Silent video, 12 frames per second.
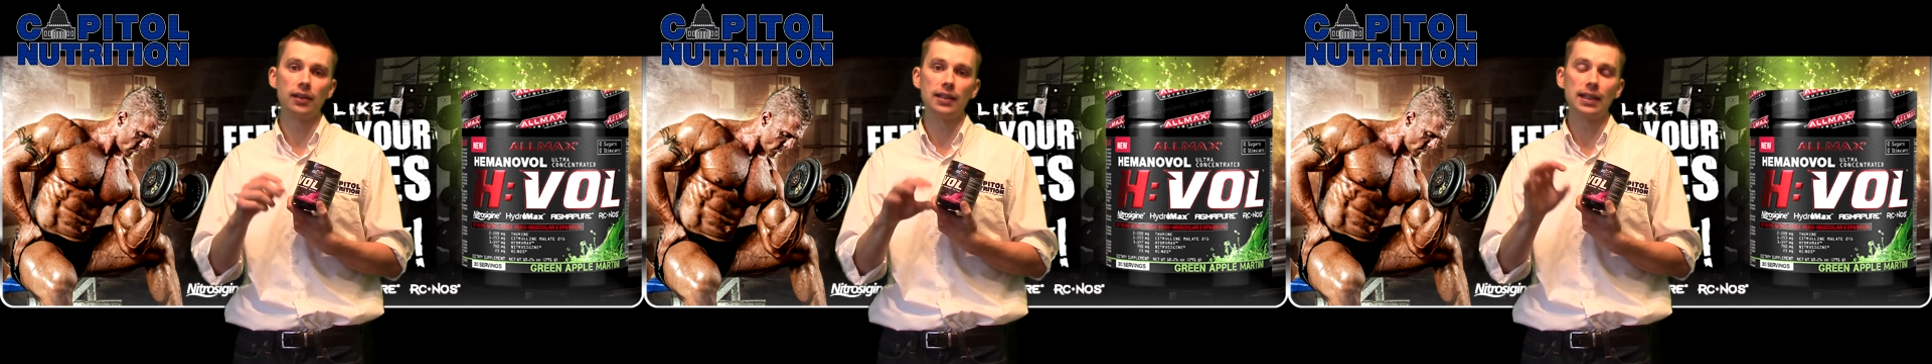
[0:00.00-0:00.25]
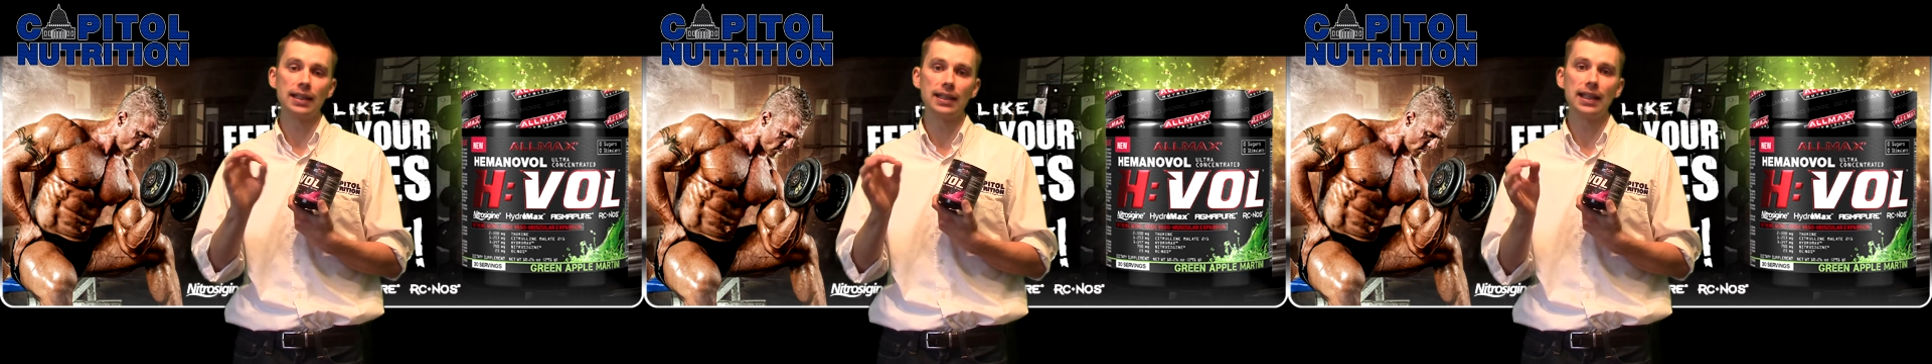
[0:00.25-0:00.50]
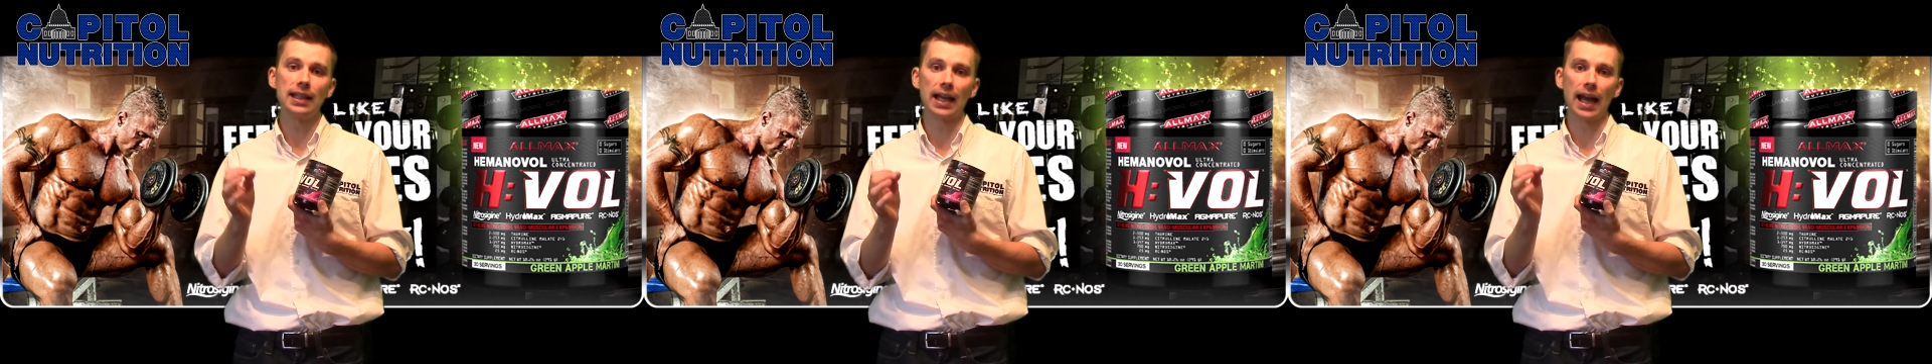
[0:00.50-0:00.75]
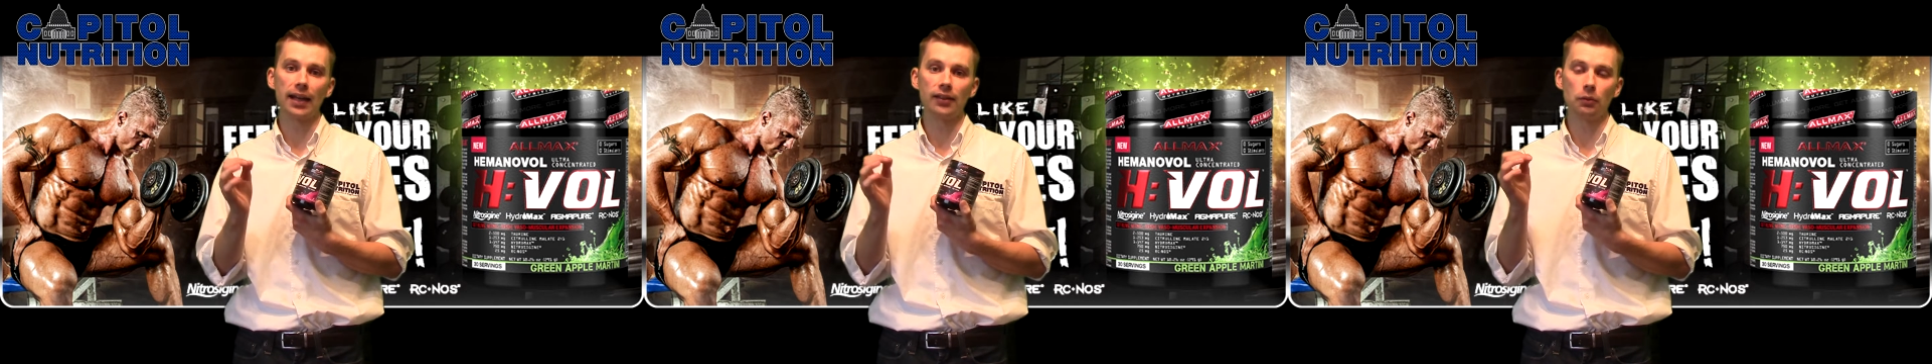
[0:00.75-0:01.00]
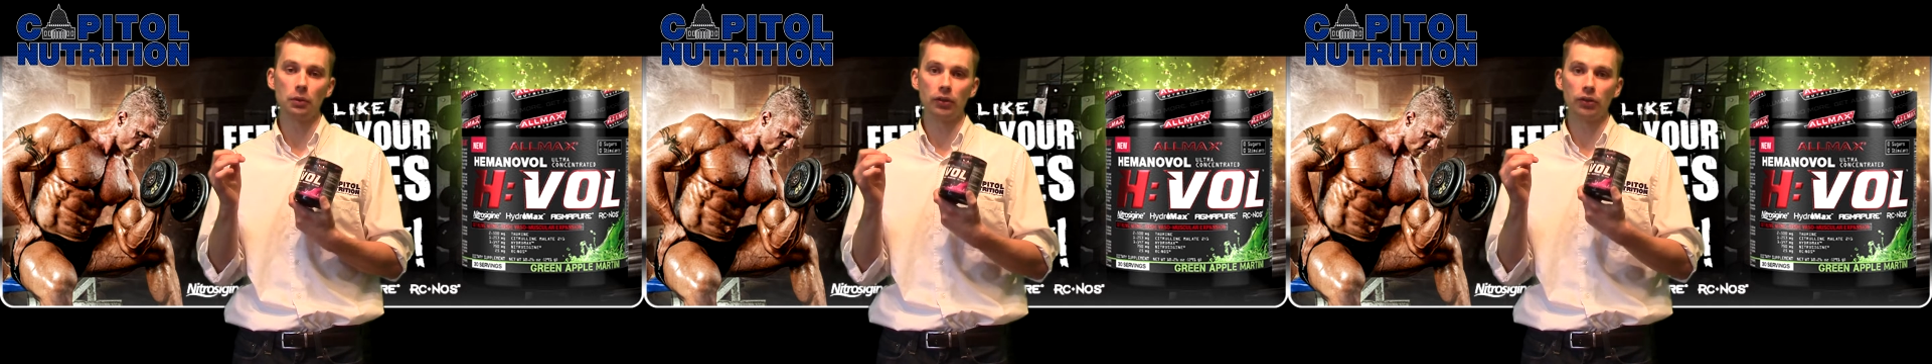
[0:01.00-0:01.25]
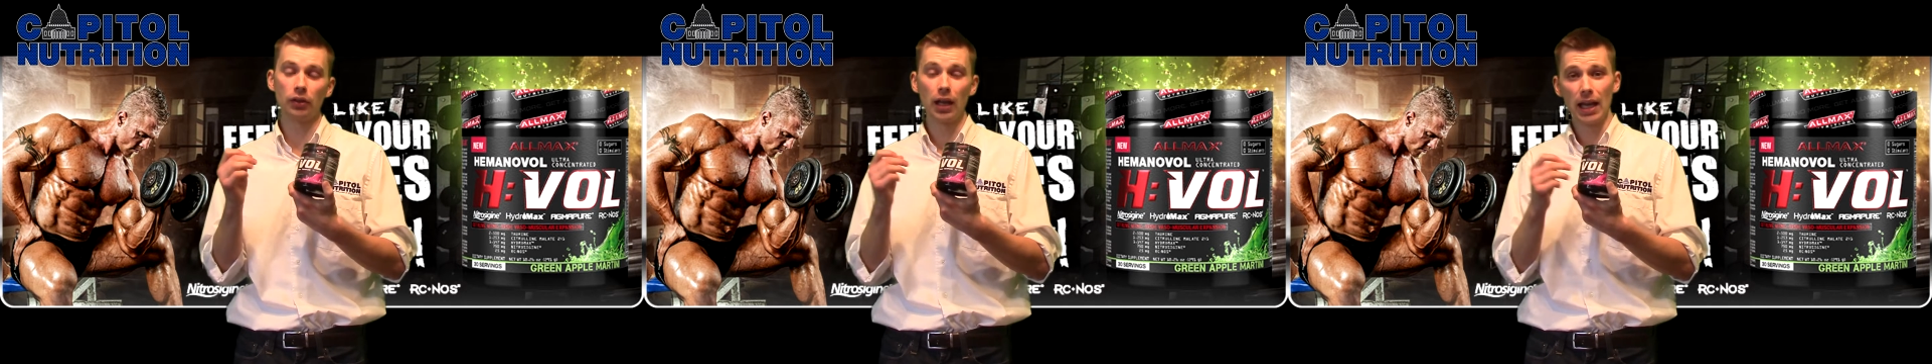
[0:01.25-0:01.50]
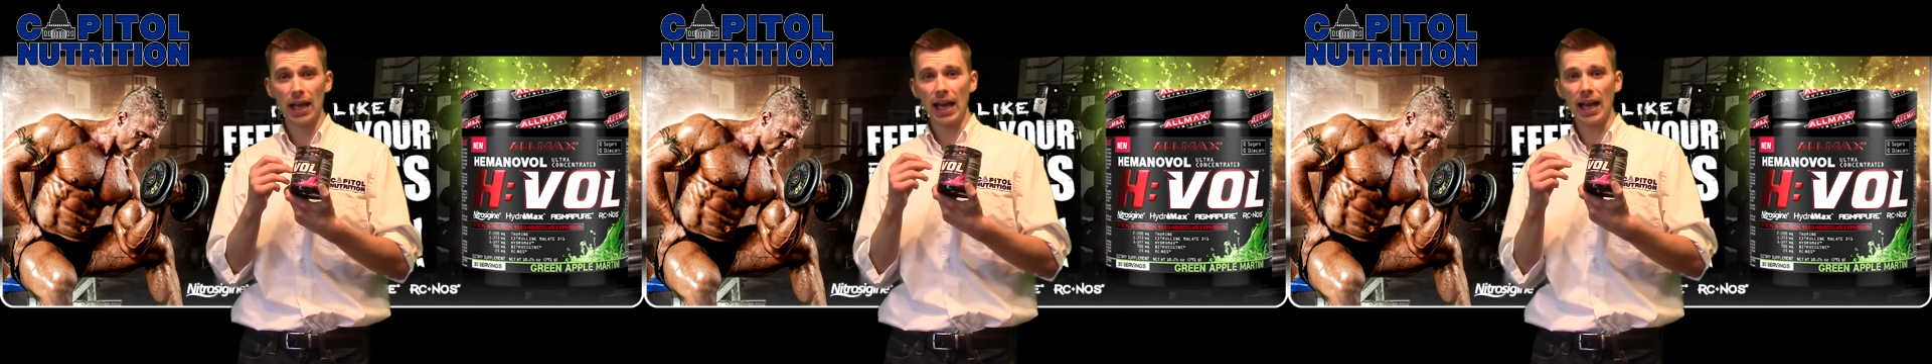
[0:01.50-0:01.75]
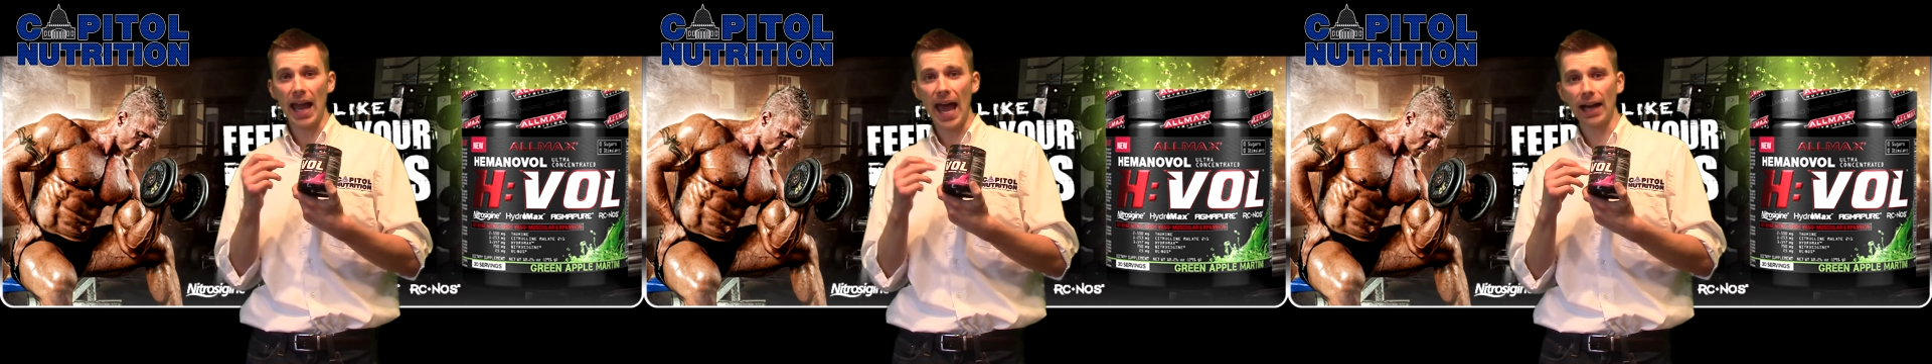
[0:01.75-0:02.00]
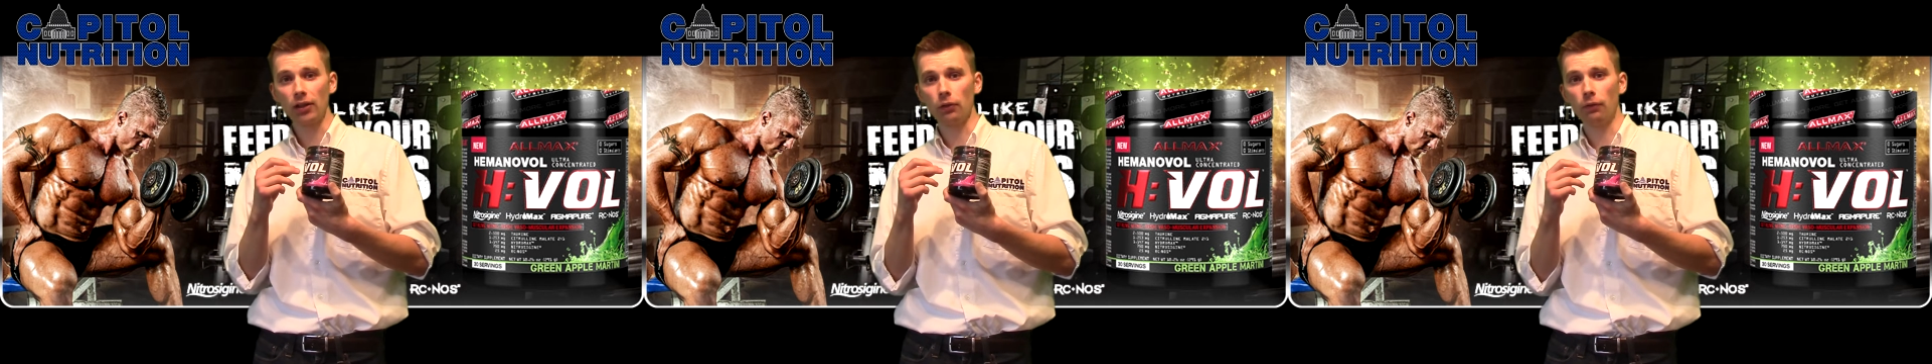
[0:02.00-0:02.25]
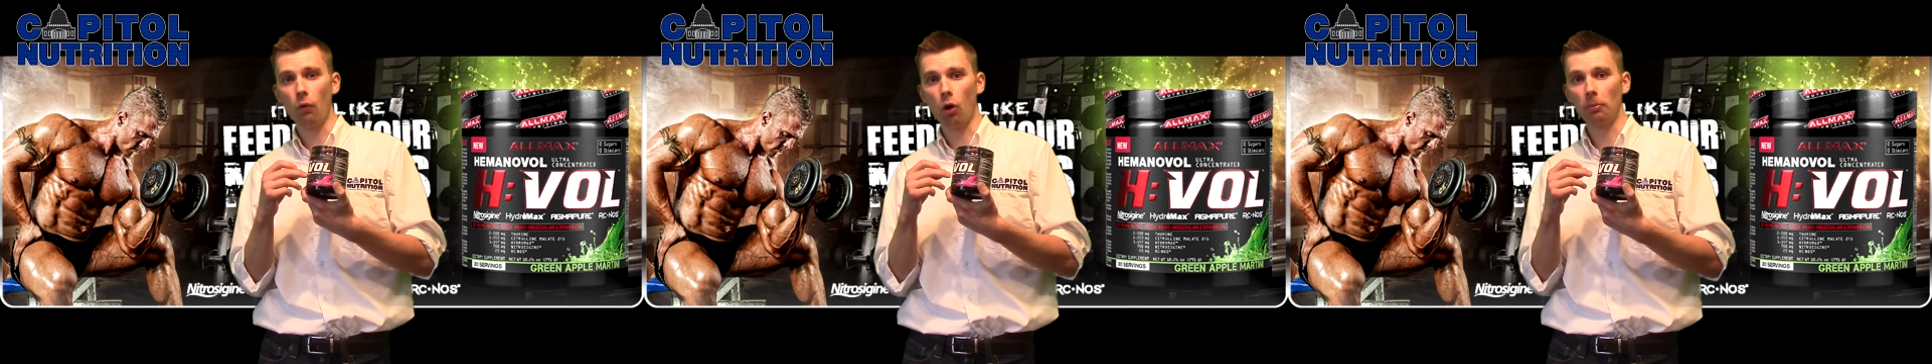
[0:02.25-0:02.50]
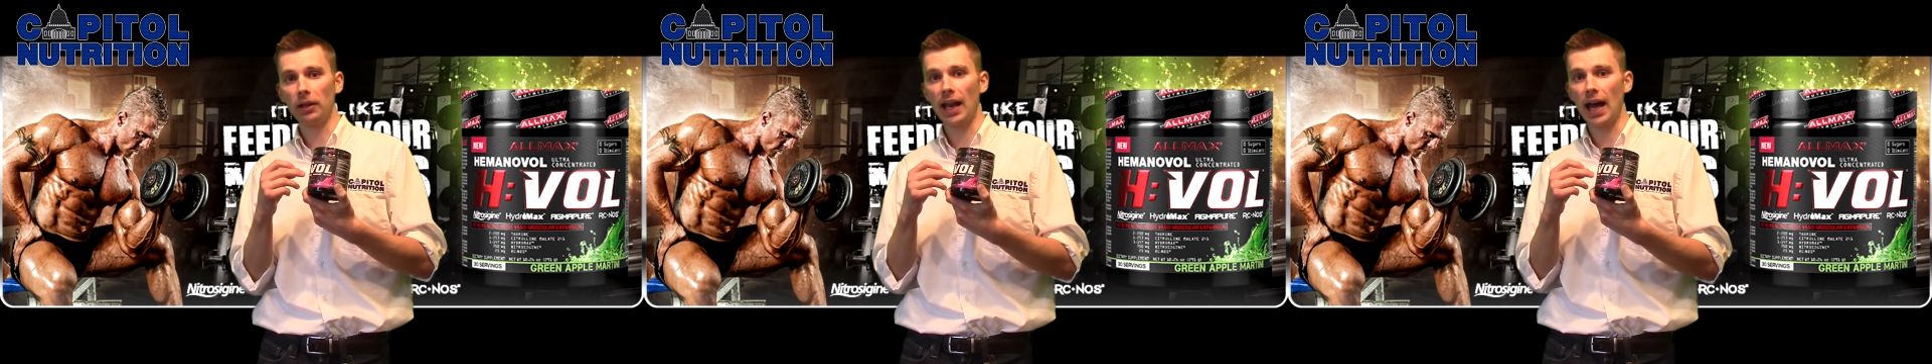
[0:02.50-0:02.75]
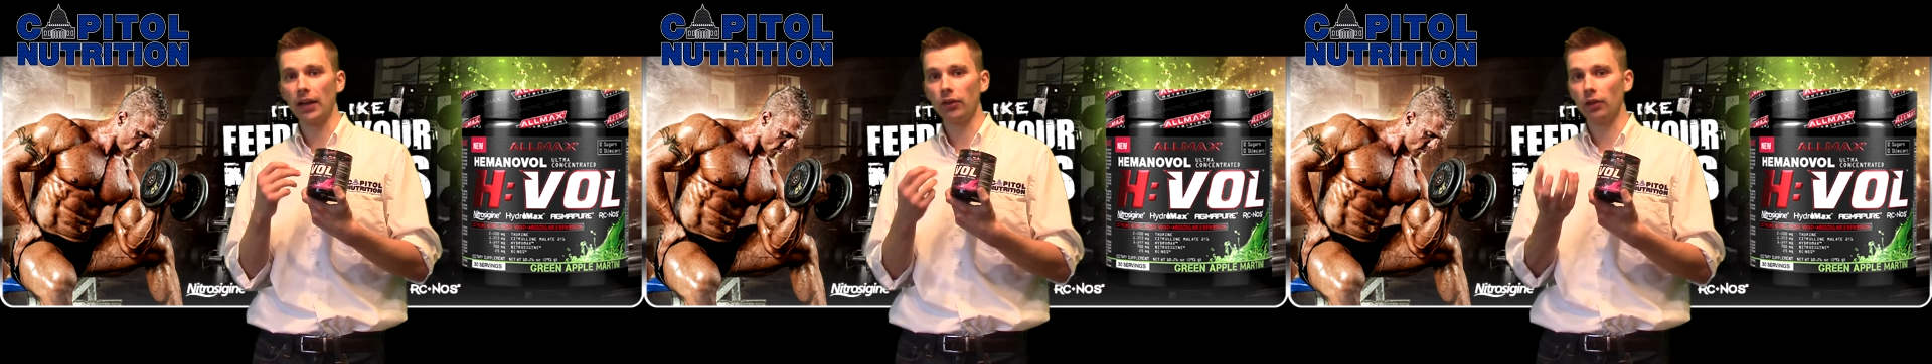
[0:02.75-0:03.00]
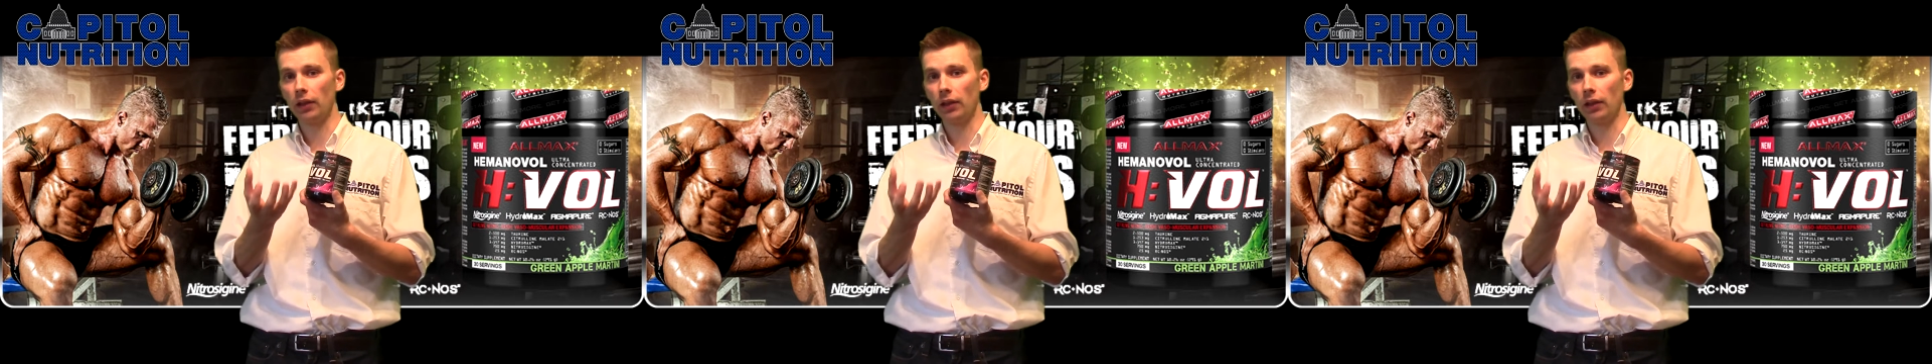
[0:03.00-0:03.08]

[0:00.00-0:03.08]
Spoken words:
nicotinic acid, which is an active form of niacin.